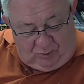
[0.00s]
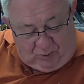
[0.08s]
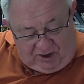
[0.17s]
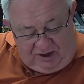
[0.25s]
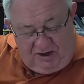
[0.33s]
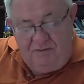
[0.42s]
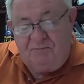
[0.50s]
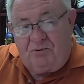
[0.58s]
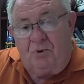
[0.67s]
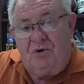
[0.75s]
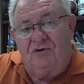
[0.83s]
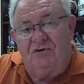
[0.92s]
What an
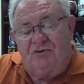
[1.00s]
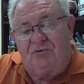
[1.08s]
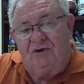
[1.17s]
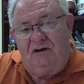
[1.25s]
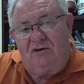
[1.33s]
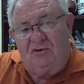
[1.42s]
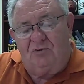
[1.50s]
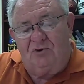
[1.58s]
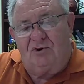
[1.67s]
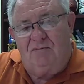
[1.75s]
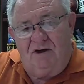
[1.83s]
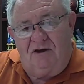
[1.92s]
important three letter
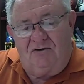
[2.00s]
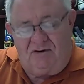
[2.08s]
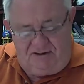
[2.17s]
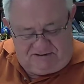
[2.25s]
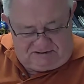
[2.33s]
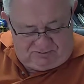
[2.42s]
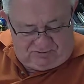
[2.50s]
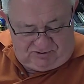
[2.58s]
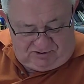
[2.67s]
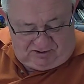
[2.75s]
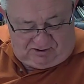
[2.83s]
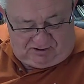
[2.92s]
word about grace, the
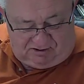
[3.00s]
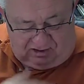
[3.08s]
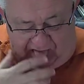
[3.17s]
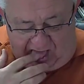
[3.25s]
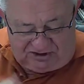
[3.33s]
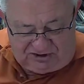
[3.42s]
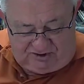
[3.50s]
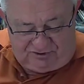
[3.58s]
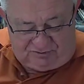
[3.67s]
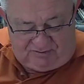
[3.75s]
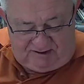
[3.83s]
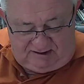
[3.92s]
word all.
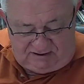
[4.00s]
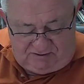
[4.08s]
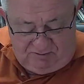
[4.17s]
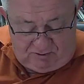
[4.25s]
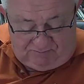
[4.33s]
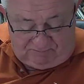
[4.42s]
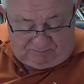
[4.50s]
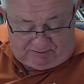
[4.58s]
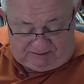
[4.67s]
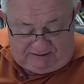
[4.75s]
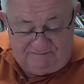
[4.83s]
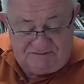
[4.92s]
John 3 18, whoever
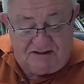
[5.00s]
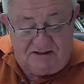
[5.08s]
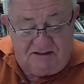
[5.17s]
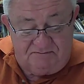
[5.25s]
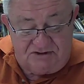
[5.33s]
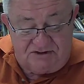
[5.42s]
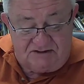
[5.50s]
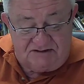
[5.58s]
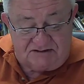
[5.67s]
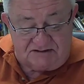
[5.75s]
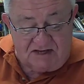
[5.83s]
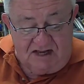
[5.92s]
believes in him,
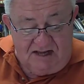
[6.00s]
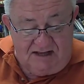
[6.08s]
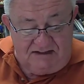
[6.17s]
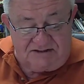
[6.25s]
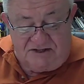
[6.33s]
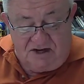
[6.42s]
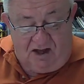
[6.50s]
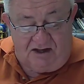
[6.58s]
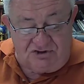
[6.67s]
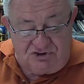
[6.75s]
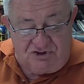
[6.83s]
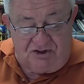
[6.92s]
Jesus, is
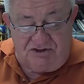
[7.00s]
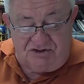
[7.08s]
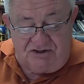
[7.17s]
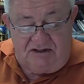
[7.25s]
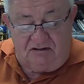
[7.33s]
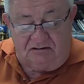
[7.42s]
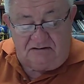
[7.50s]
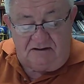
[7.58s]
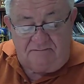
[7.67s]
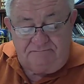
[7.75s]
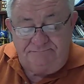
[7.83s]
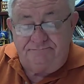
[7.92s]
not judged
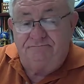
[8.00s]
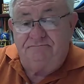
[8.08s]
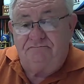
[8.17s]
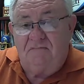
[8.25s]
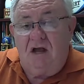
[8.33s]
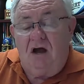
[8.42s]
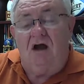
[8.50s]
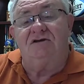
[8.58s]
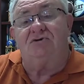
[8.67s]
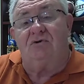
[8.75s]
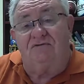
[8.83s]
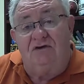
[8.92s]
guilty. All
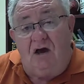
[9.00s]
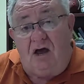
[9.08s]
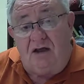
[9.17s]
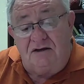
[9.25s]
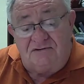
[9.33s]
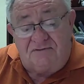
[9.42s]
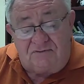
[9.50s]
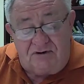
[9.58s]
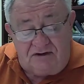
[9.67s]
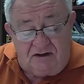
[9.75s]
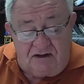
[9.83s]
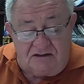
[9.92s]
right, so if God has
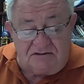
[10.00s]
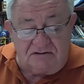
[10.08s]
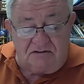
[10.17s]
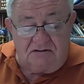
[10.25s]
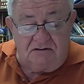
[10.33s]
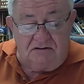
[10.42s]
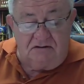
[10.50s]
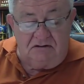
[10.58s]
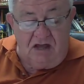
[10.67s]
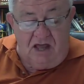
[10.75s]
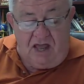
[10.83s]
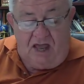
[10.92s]
freed us
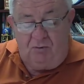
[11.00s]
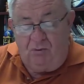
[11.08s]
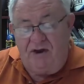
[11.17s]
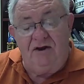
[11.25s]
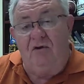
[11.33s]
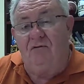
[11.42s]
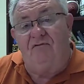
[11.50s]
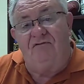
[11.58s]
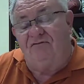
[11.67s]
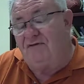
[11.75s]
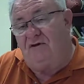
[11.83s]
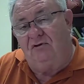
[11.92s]
and we
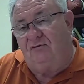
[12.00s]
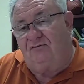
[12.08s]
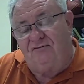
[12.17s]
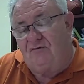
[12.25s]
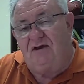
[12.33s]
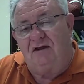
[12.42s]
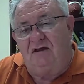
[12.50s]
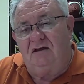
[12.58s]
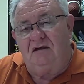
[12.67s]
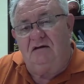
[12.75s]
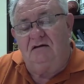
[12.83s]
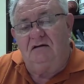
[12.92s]
don't feel
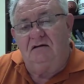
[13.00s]
free,